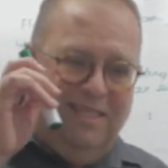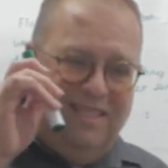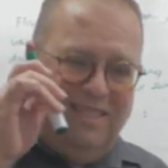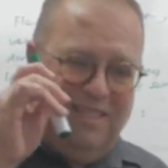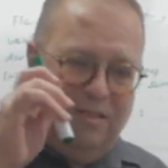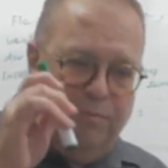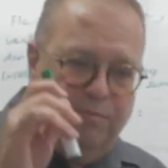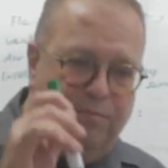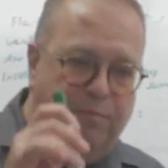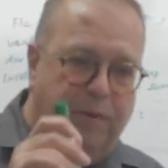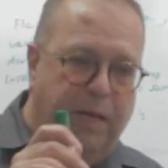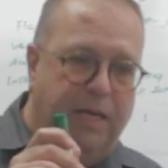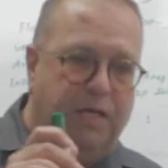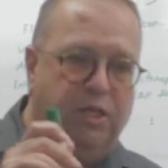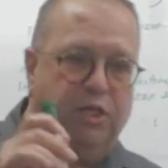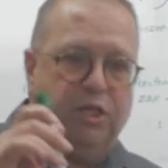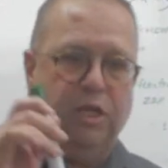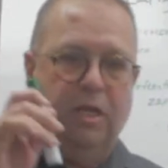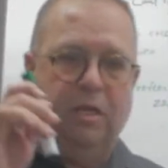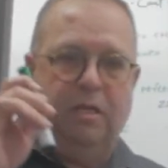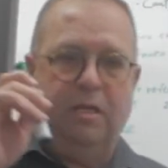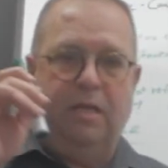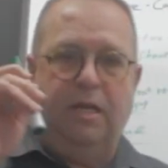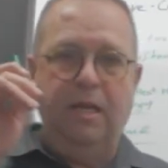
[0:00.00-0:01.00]

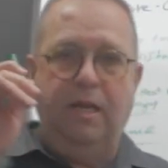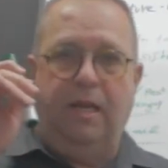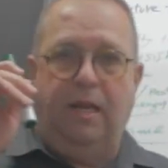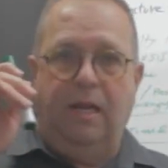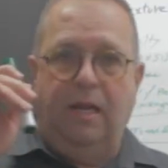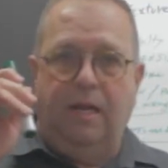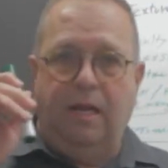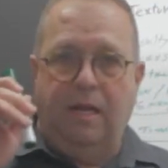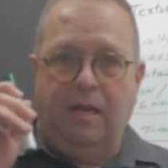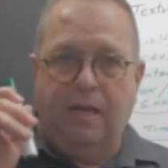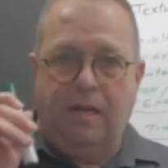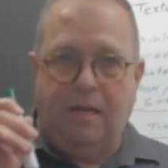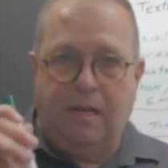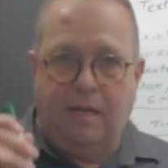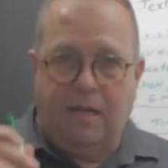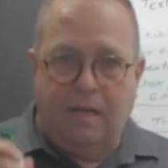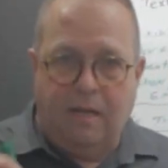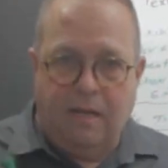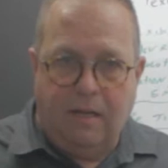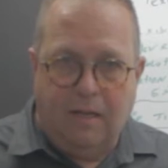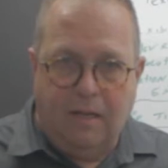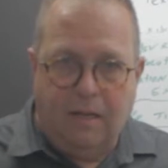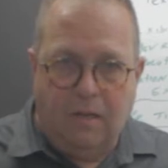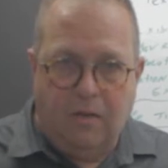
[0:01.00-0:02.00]
specialty
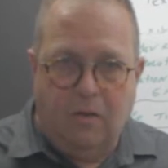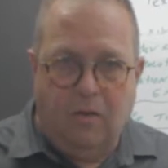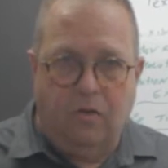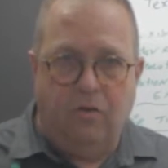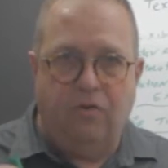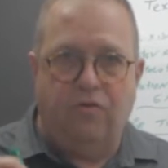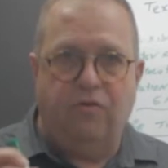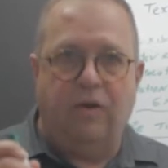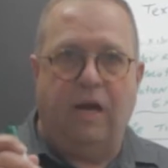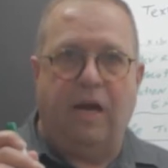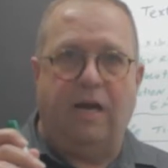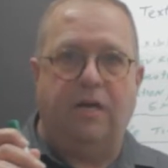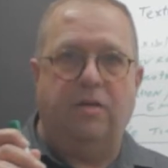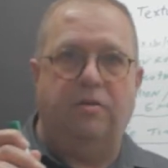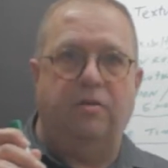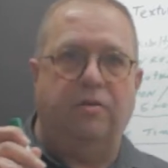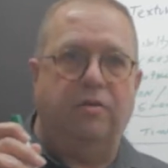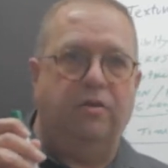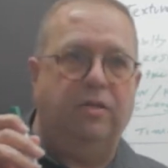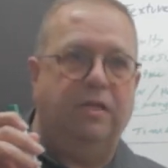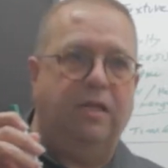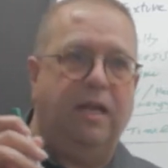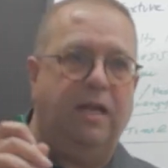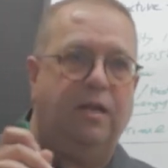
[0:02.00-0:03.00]

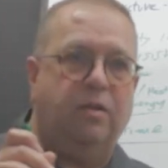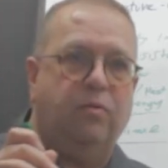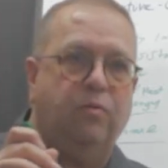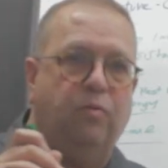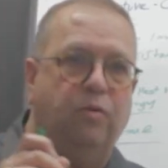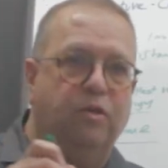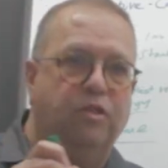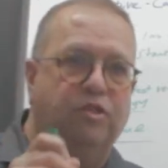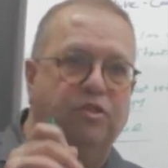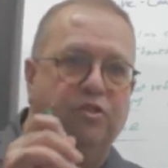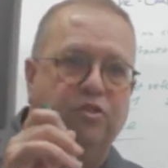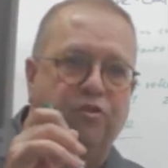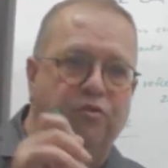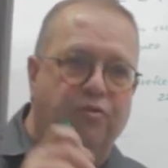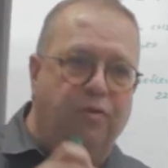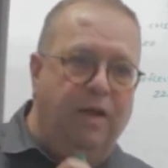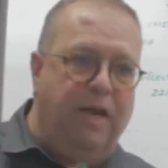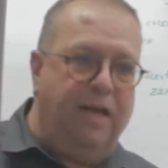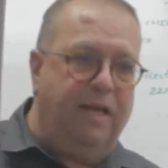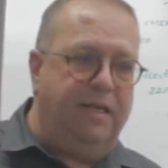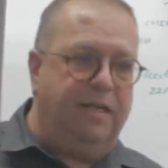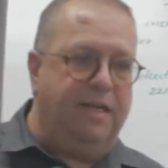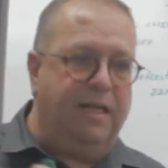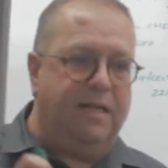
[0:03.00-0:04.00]
contractor that was
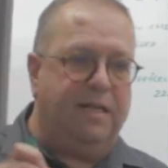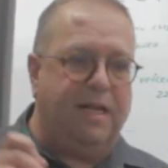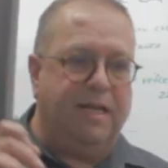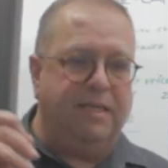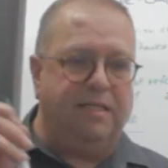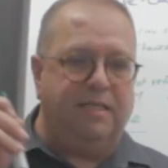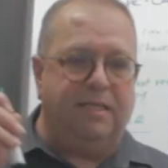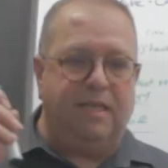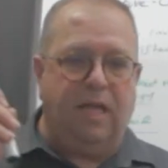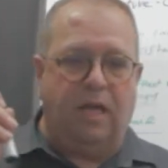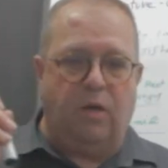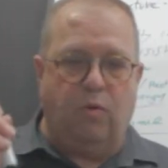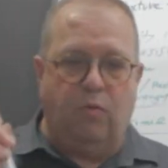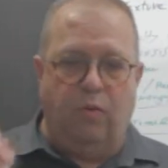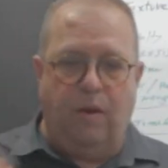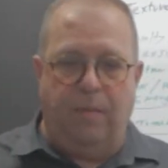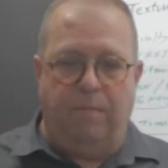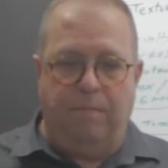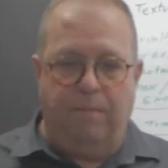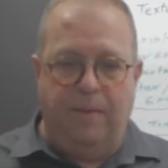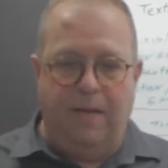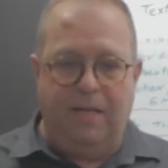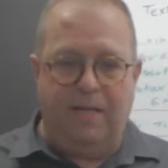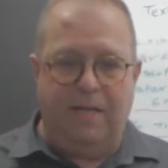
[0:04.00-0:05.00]
trained, that has the
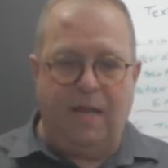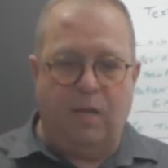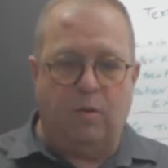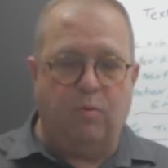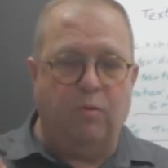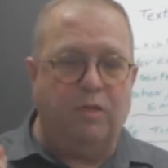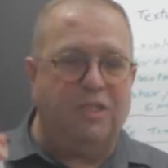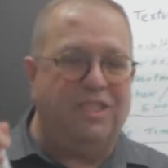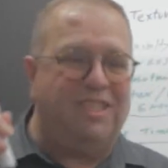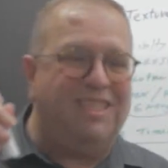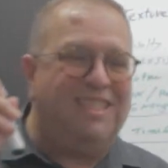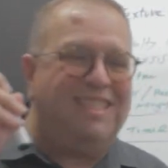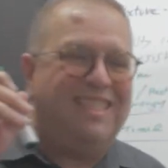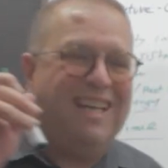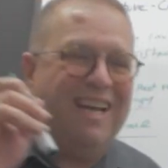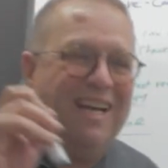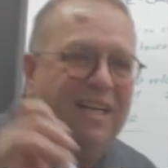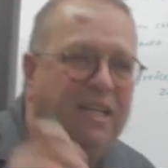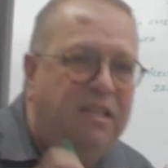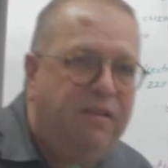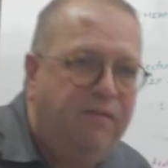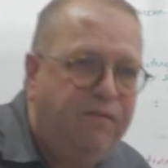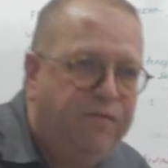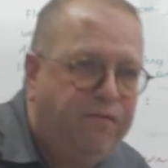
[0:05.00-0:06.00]
equipment, that was
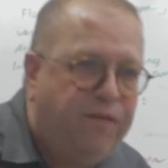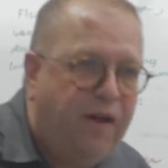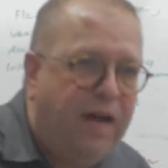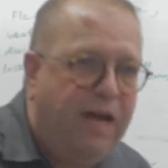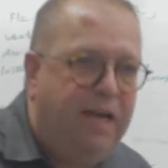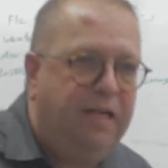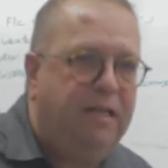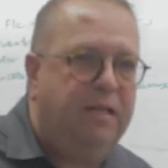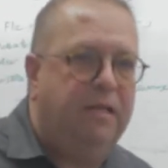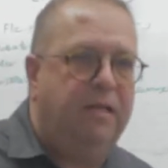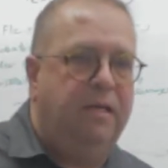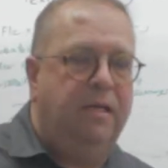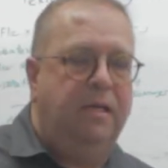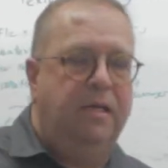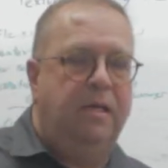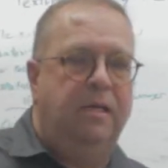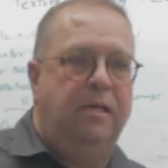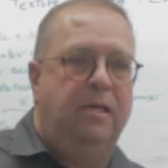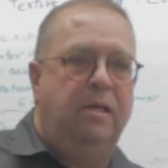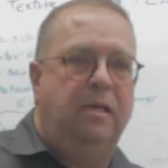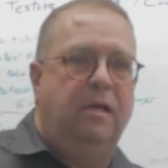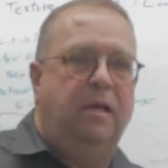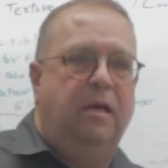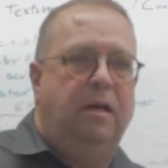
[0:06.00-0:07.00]
certified
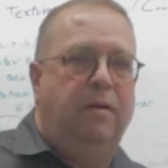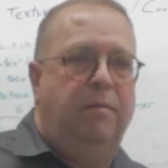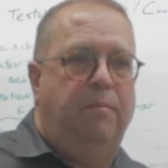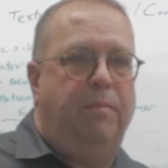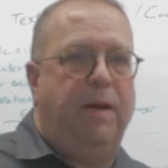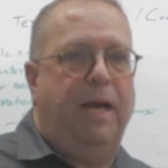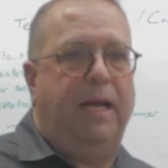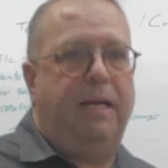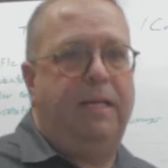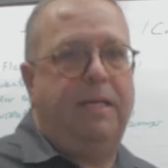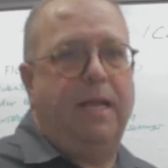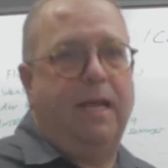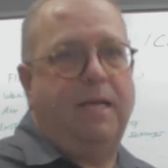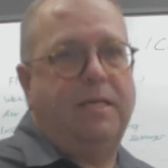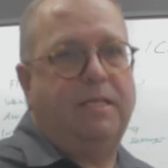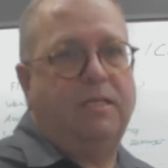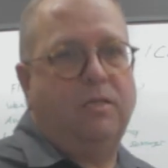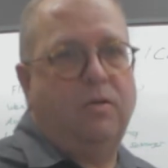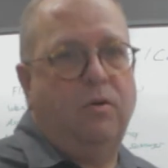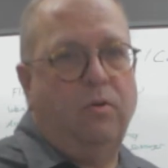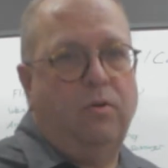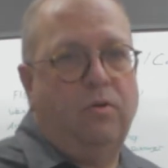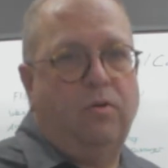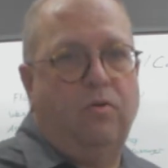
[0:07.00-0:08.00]
by
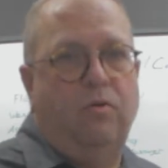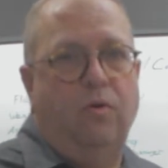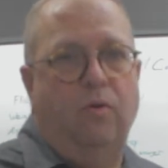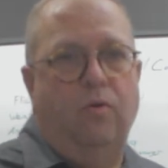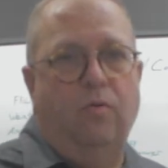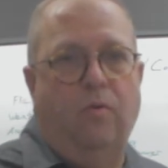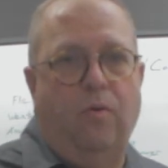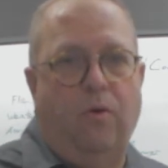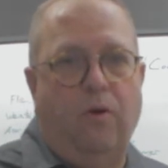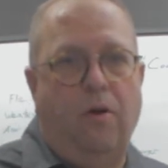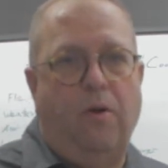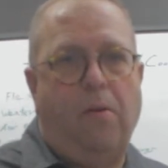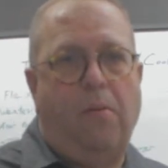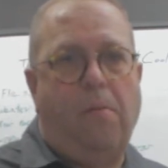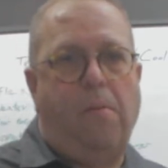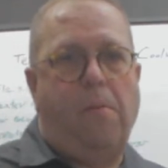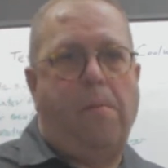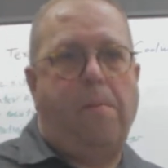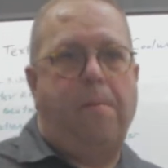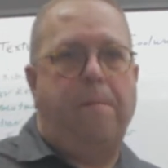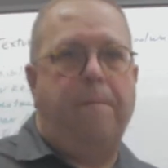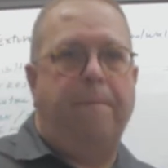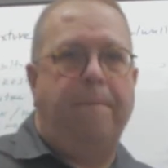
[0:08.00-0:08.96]
Texcot Coolwall